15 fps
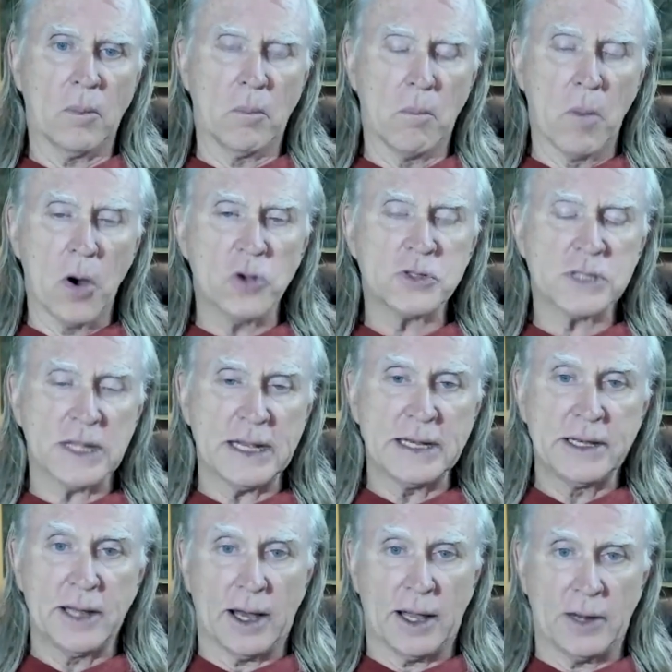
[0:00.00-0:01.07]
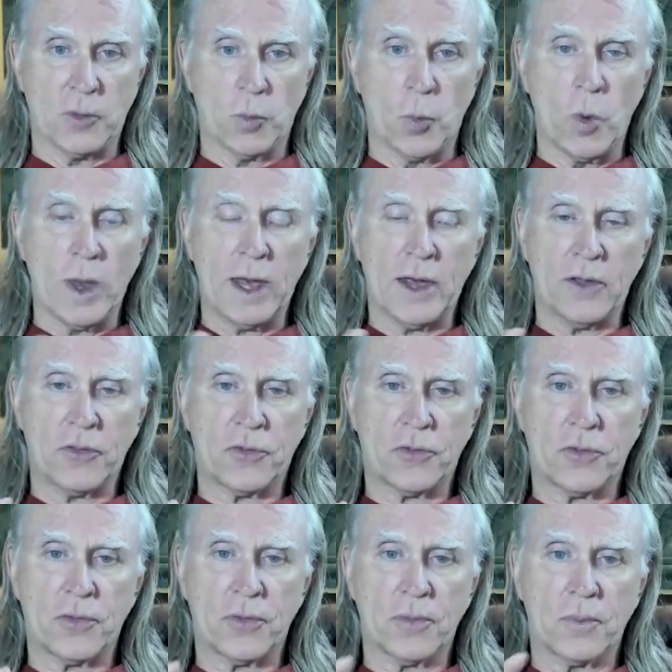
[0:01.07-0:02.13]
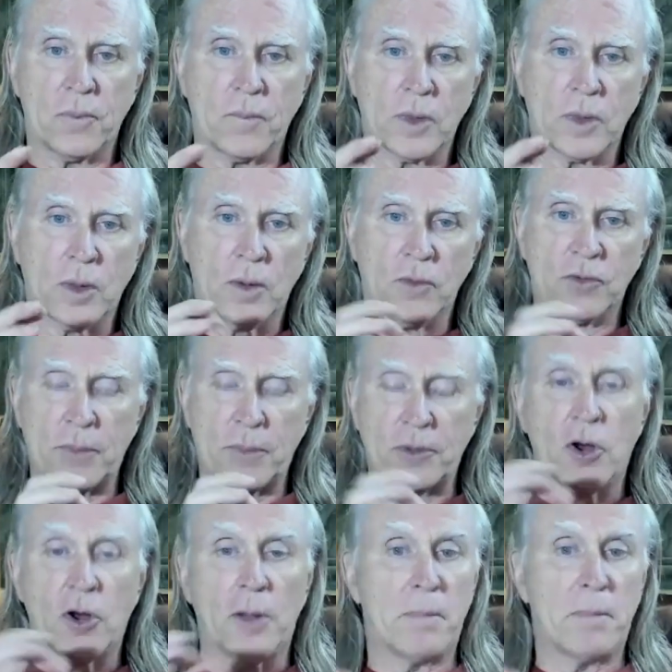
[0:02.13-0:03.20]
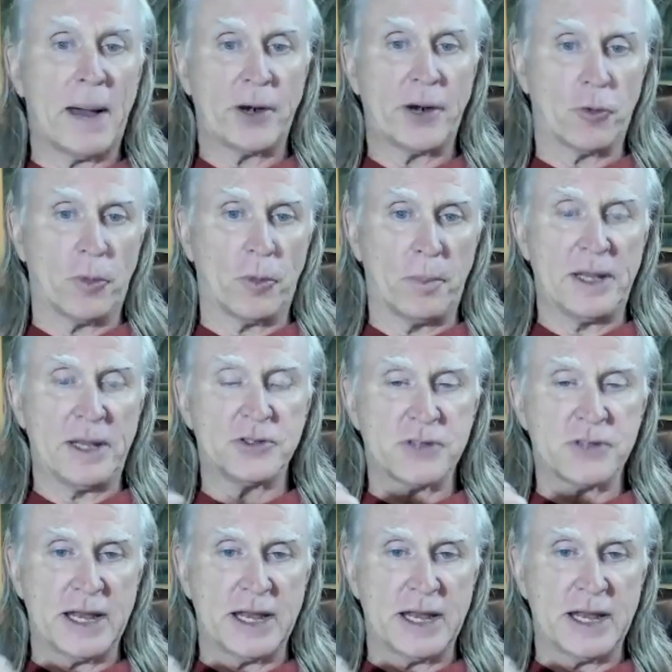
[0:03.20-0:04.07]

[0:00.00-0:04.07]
mostly done with something called binaural beats.